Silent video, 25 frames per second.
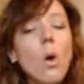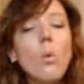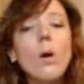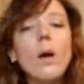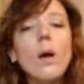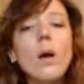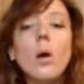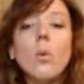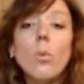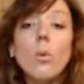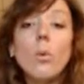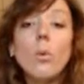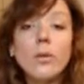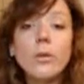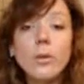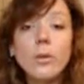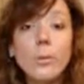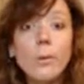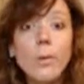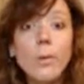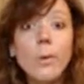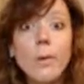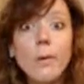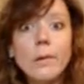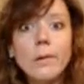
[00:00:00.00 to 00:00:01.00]
well
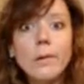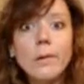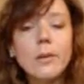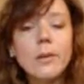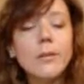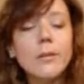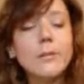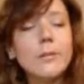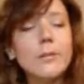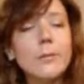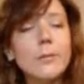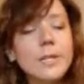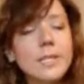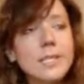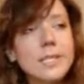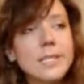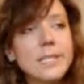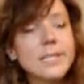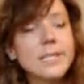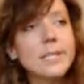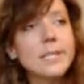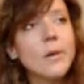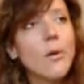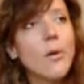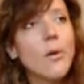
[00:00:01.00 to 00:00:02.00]
Wonderwall of
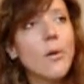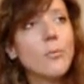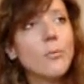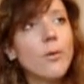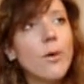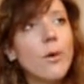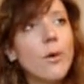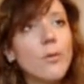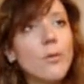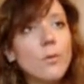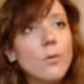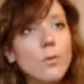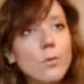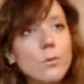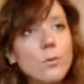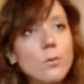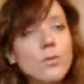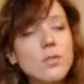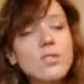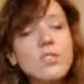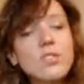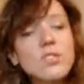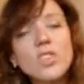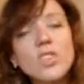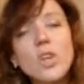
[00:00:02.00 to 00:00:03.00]
Oasis of, of
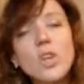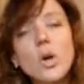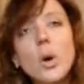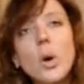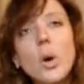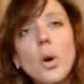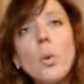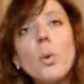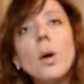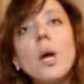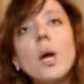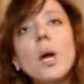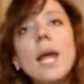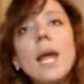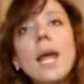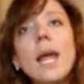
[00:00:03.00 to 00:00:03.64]
course you know